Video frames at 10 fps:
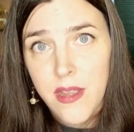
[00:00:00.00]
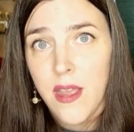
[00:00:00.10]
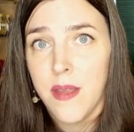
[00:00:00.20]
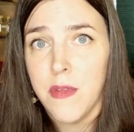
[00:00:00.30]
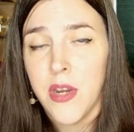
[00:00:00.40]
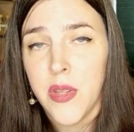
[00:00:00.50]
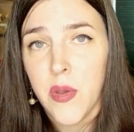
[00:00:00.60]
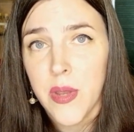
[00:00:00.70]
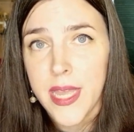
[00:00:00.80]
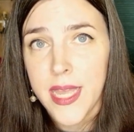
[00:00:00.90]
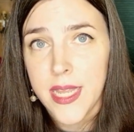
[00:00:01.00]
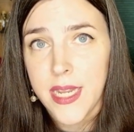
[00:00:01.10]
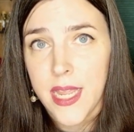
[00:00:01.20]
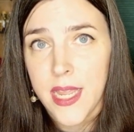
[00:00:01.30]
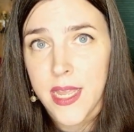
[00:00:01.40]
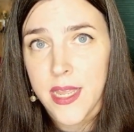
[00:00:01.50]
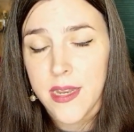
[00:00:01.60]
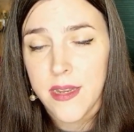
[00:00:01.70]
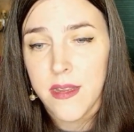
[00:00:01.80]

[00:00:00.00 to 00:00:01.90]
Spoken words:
I'm going to go ahead and